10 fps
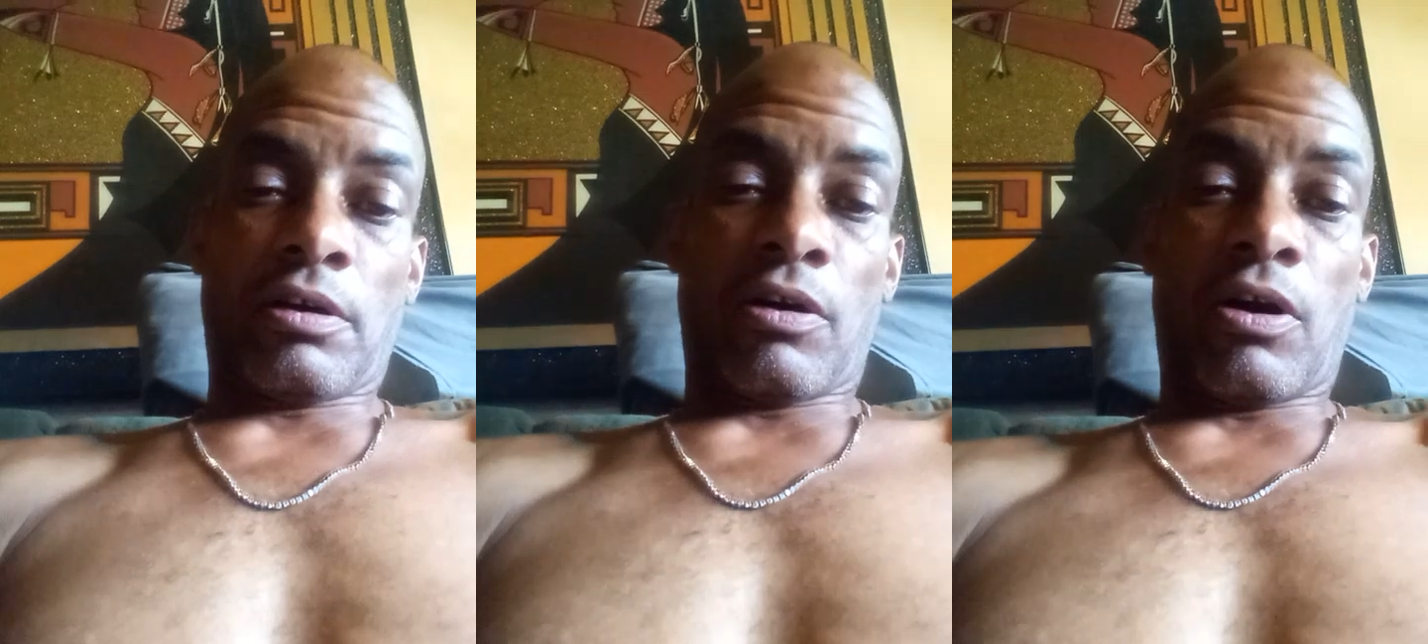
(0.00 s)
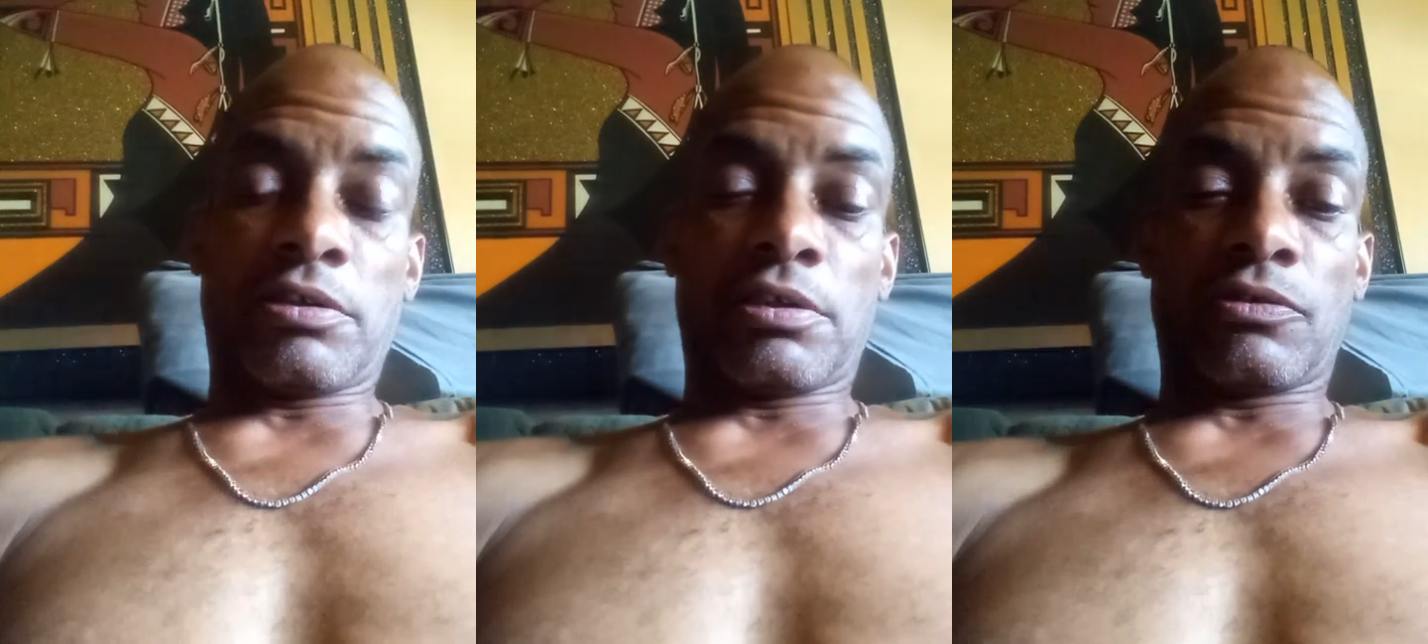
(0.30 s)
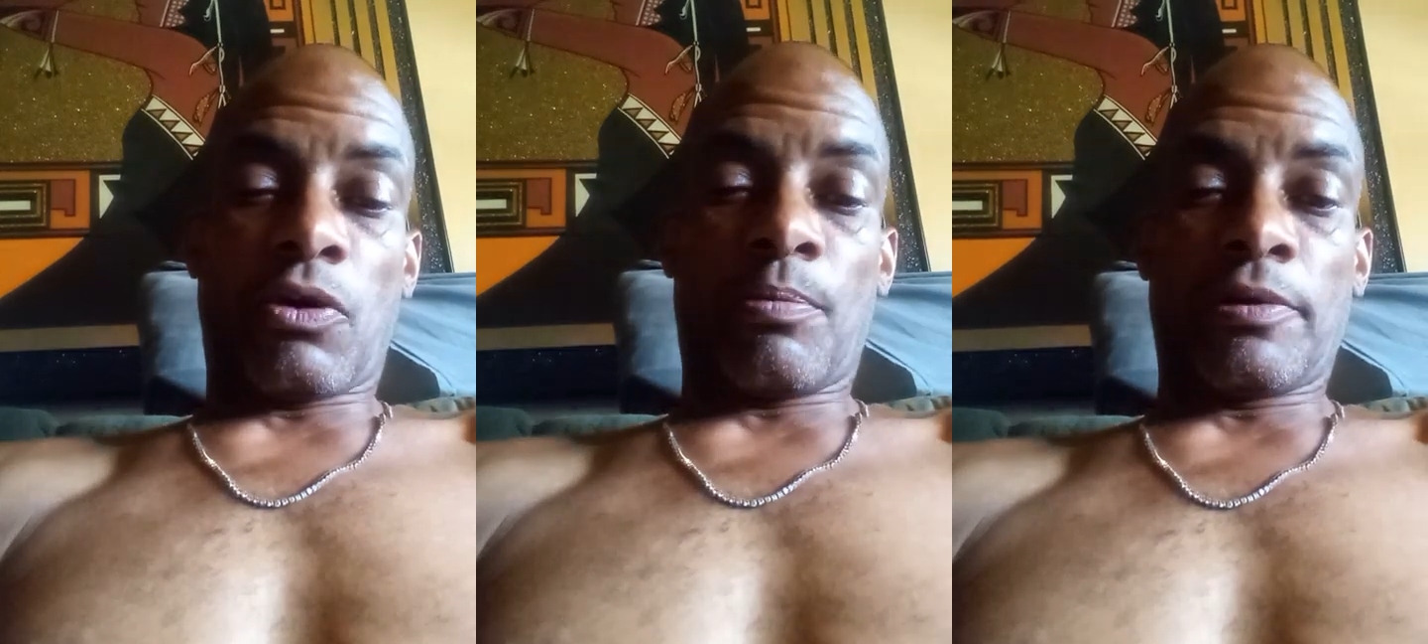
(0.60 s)
God
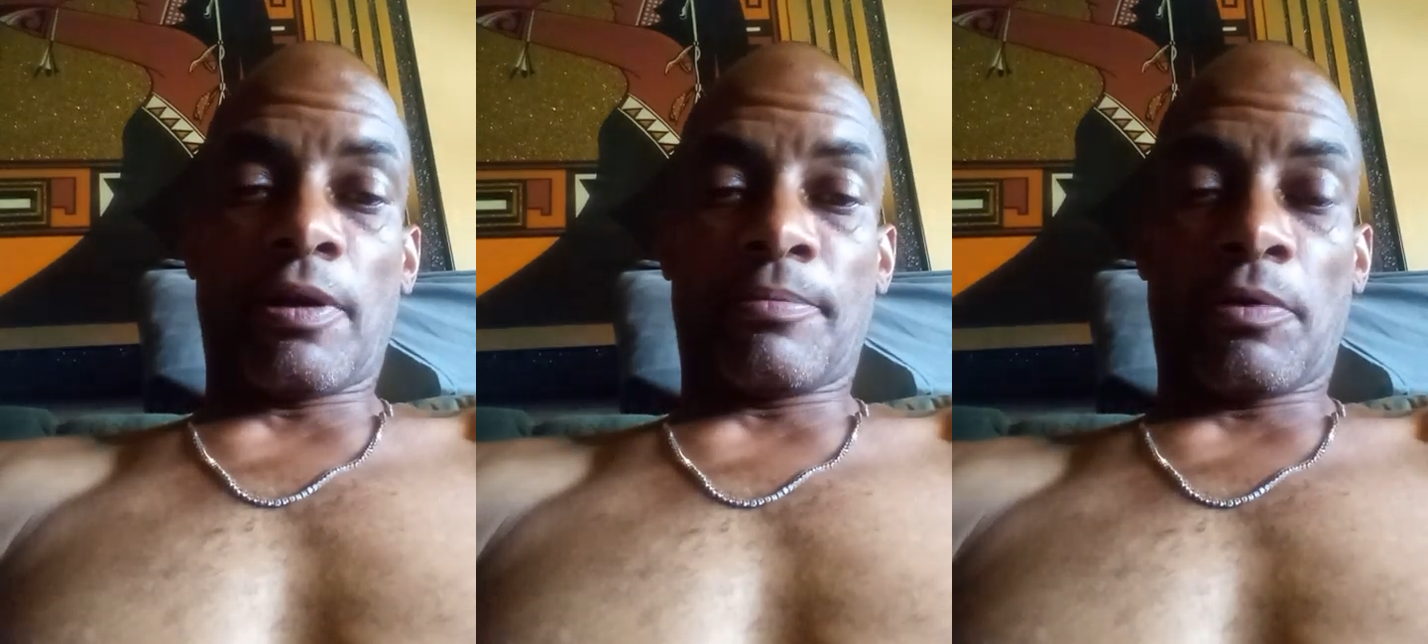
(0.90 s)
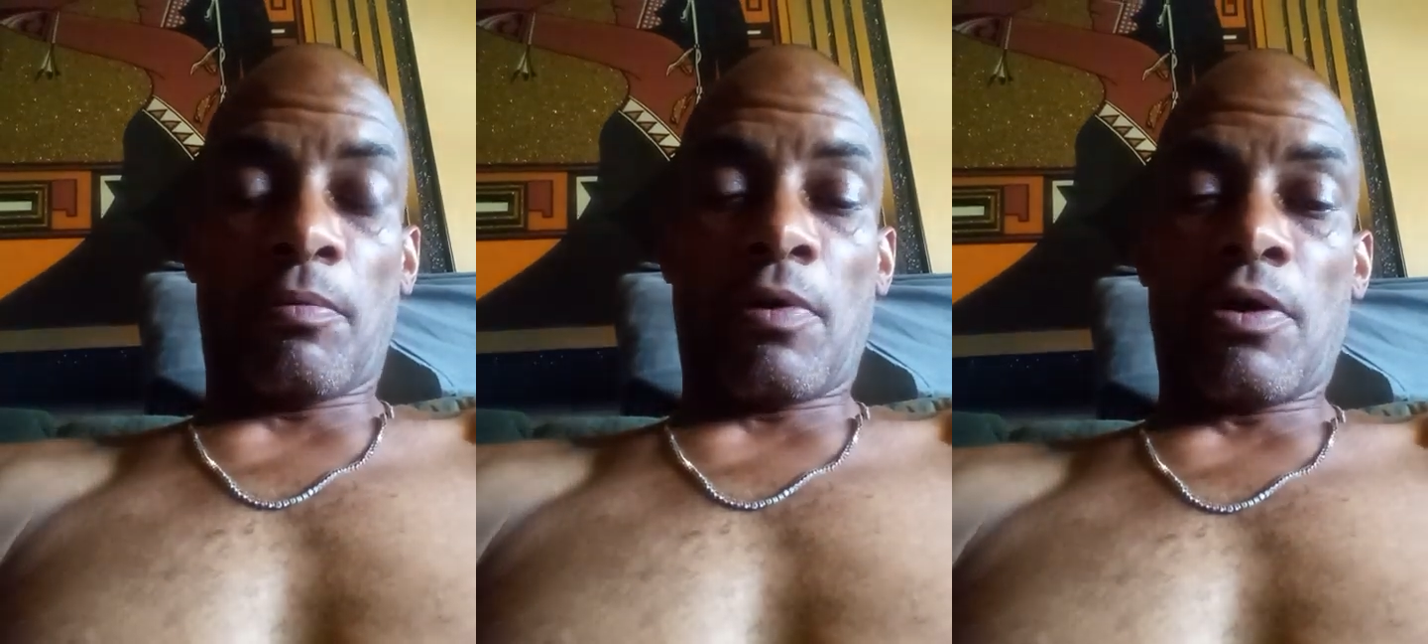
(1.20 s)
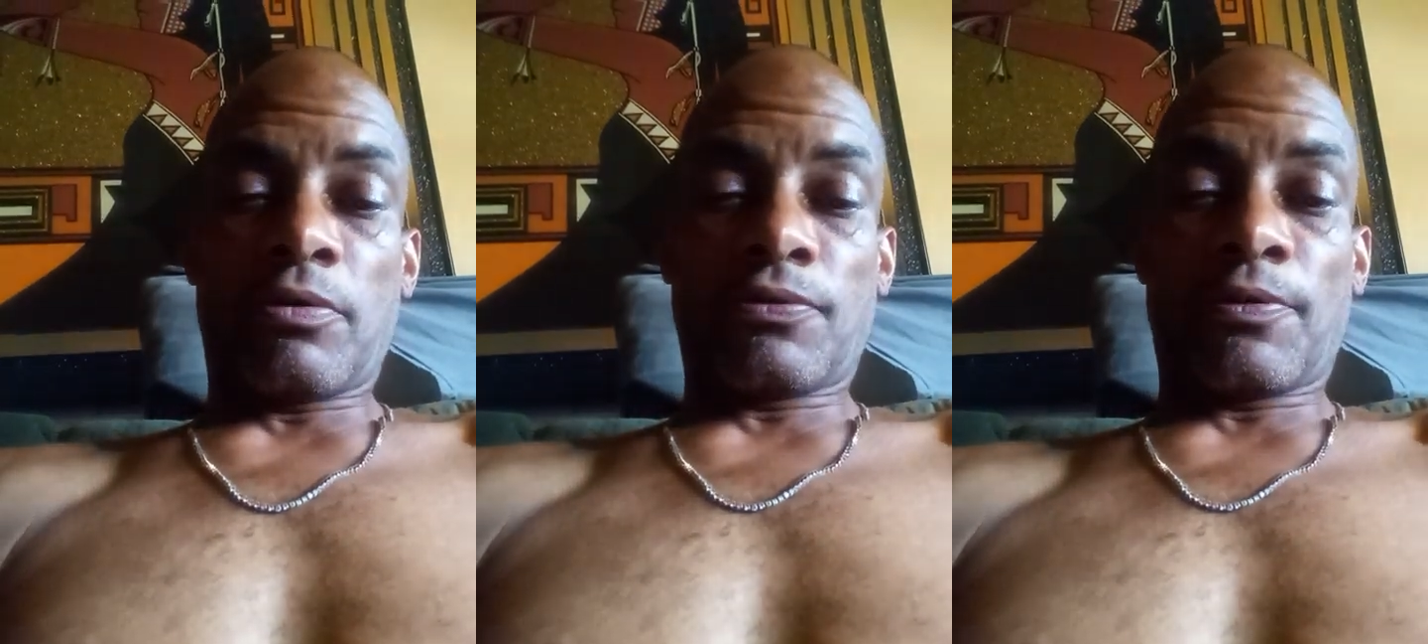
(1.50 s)
just opened up the
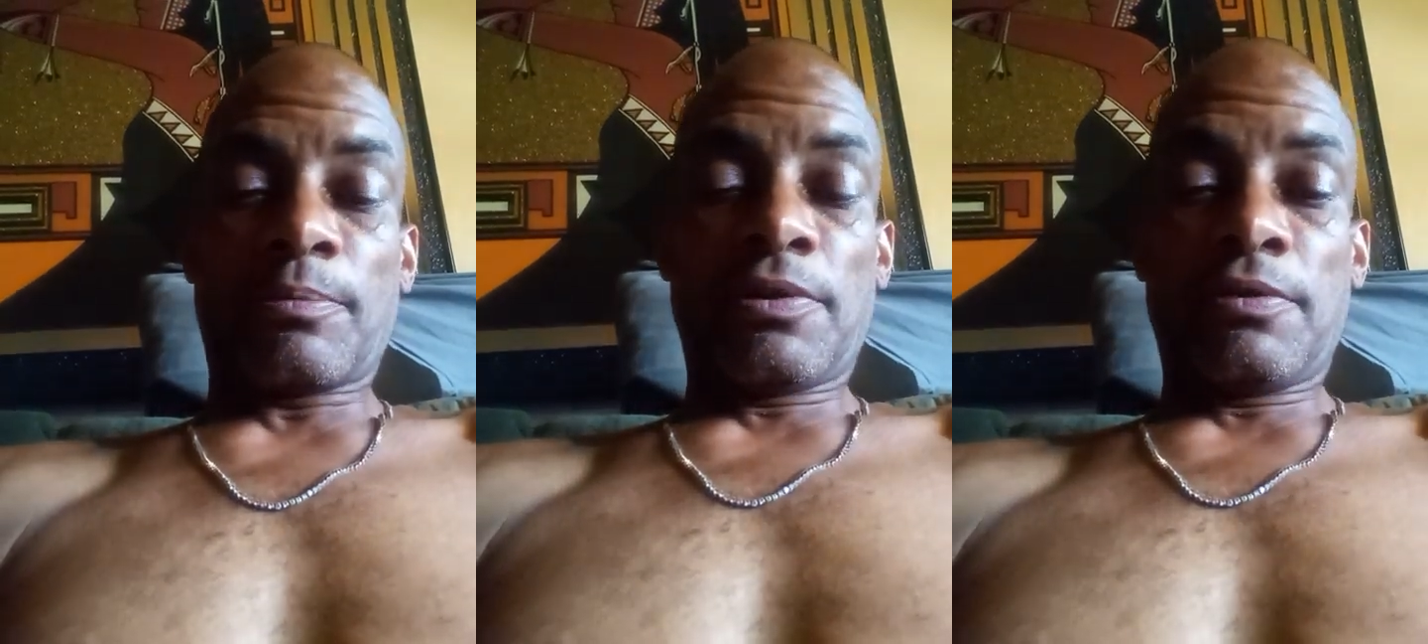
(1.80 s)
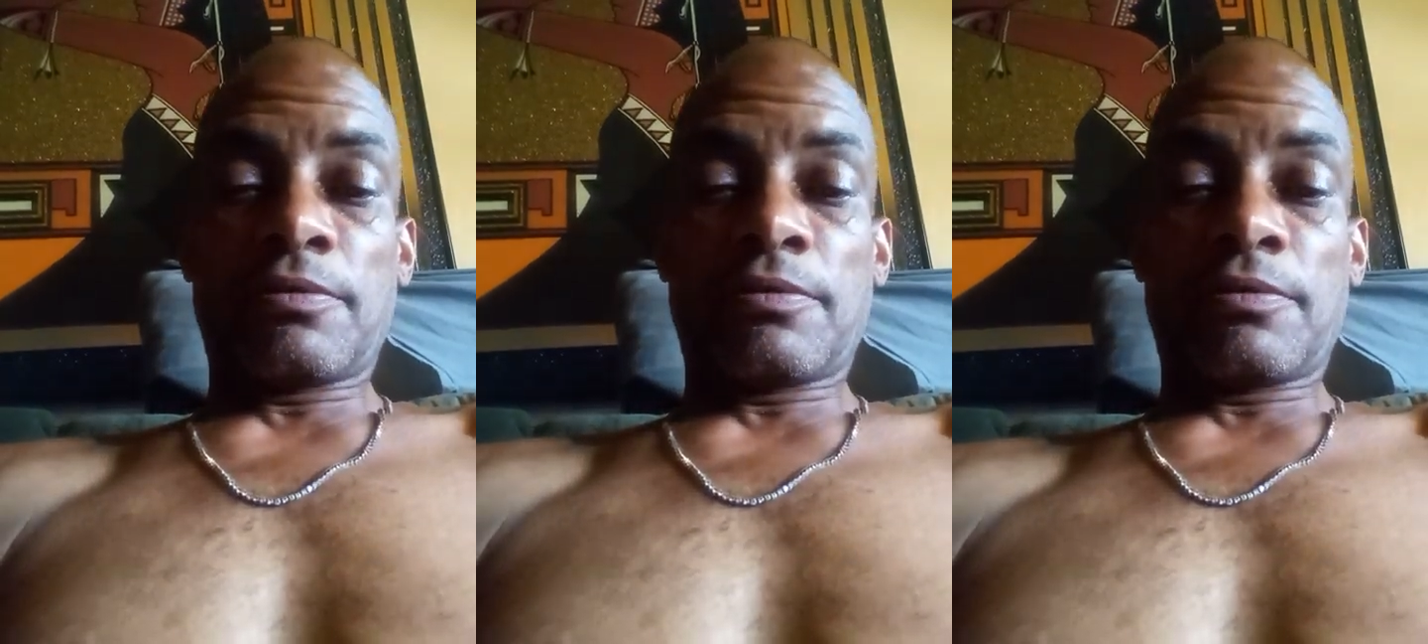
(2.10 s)
world for me.